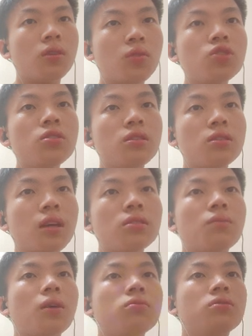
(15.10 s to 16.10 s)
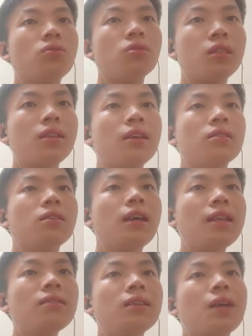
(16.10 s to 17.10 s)
question is asked about the rotate
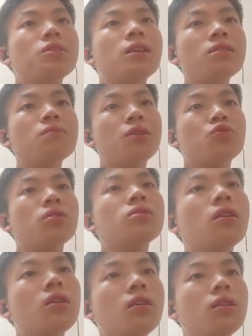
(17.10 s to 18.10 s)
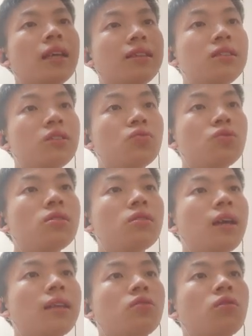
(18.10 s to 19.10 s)
n times n matrix 90°
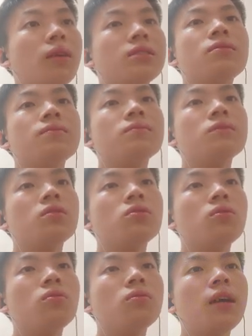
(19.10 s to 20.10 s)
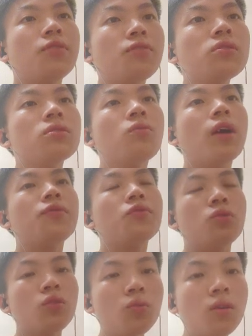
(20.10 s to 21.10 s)
anticlockwise. So at the first we have
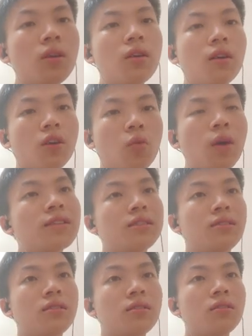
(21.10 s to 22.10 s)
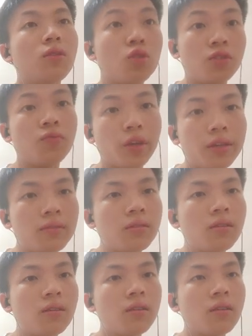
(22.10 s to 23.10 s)
to know what is the logic for it.
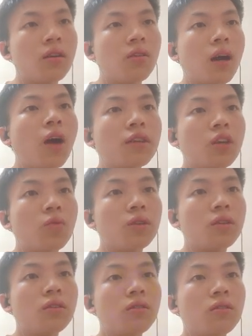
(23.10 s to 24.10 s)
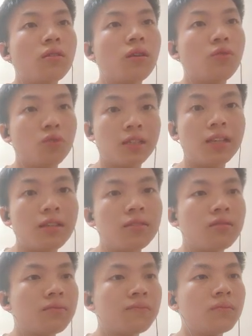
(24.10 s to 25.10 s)
How can we rotate it?